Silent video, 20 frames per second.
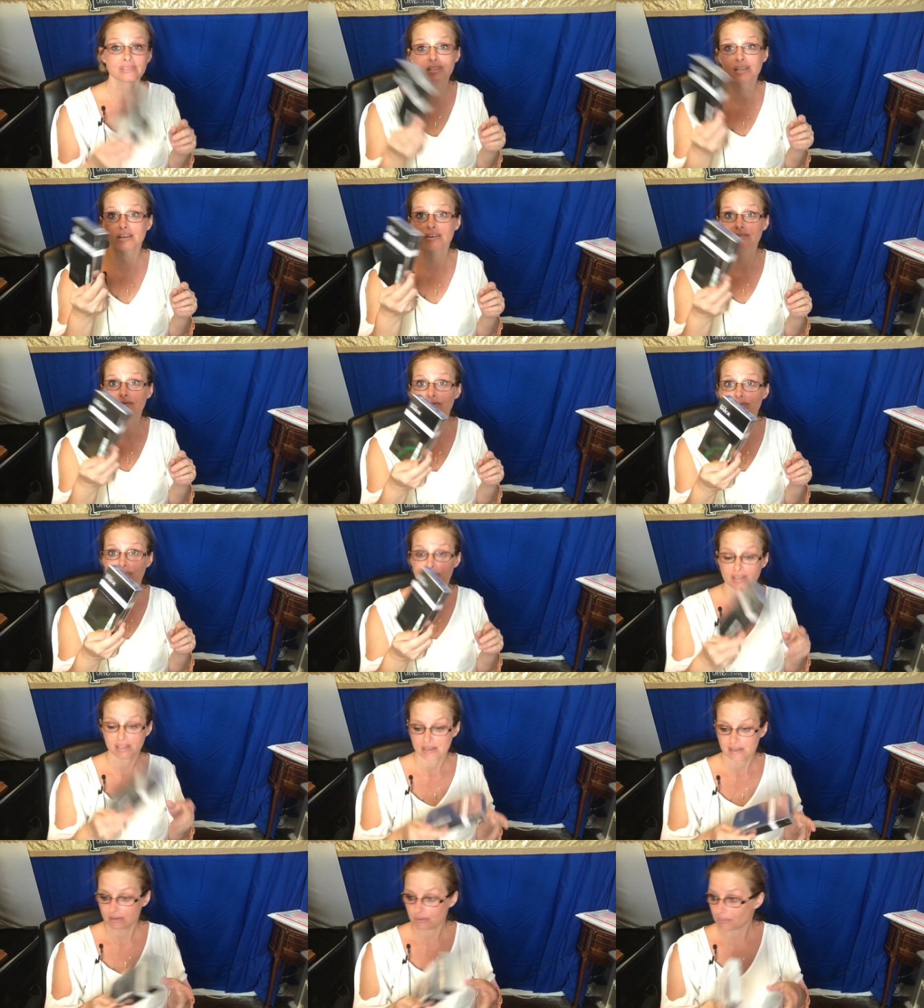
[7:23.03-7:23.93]
So
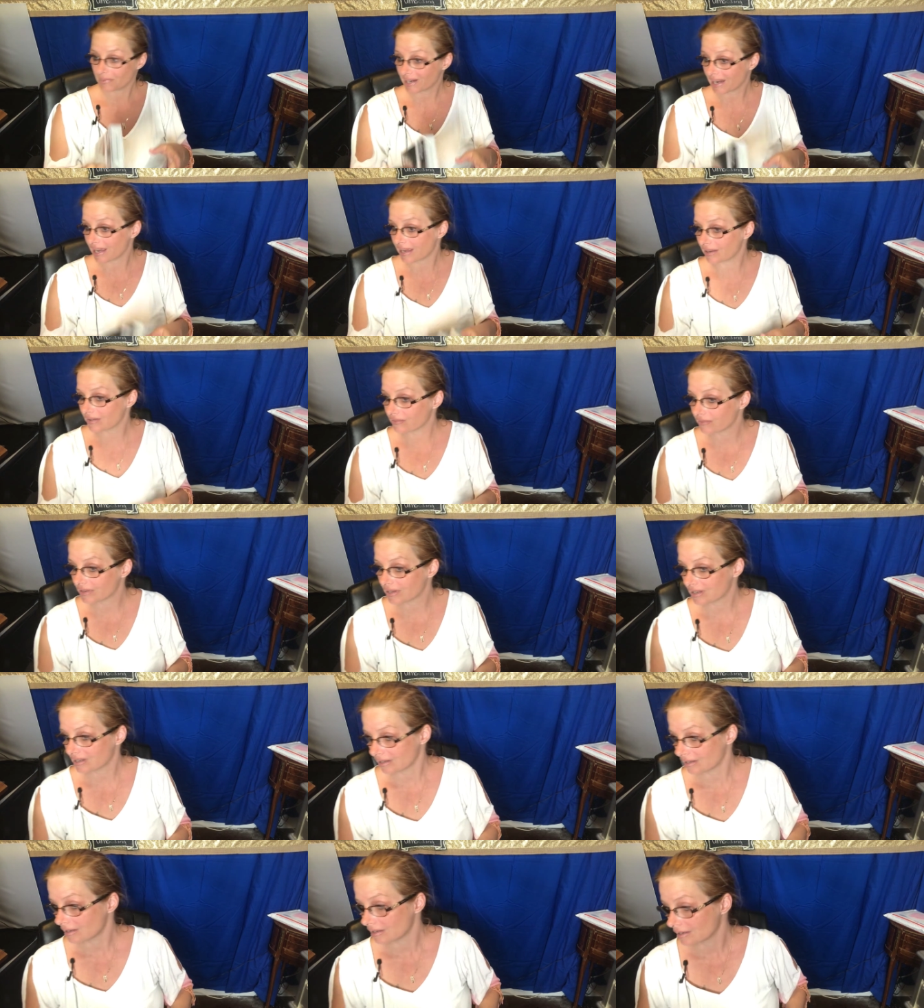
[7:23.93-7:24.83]
we have
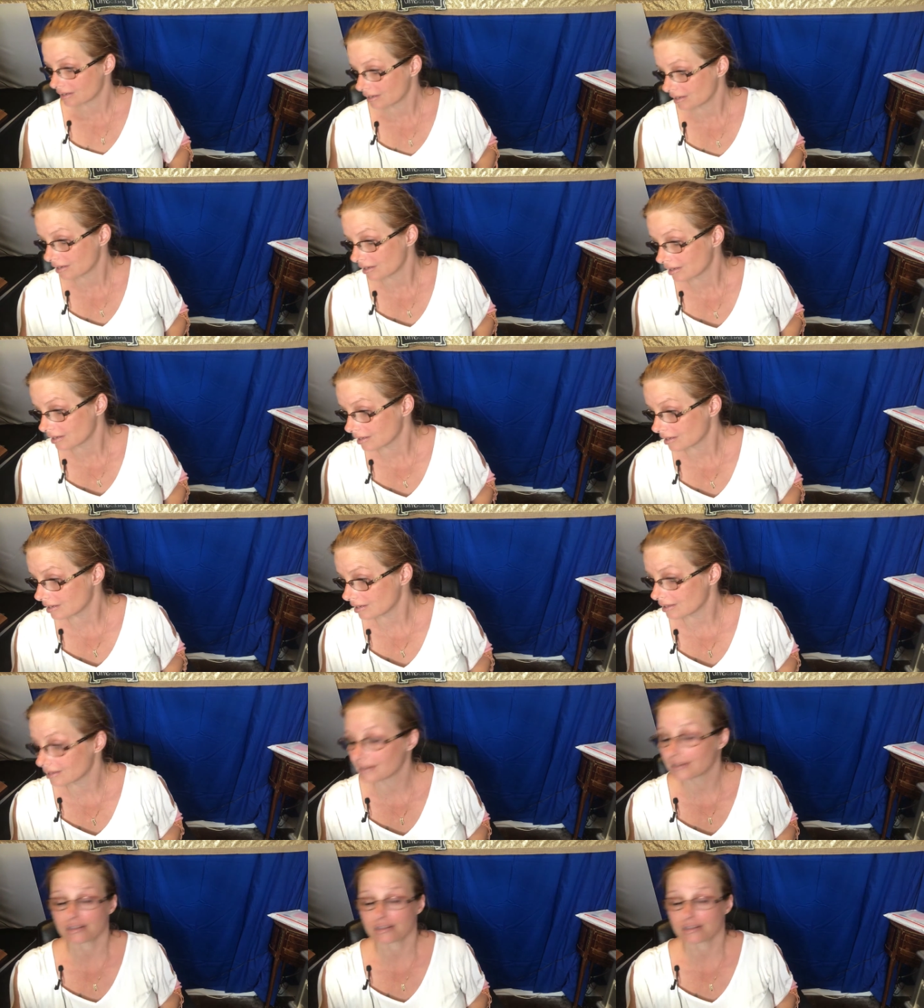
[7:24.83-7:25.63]
in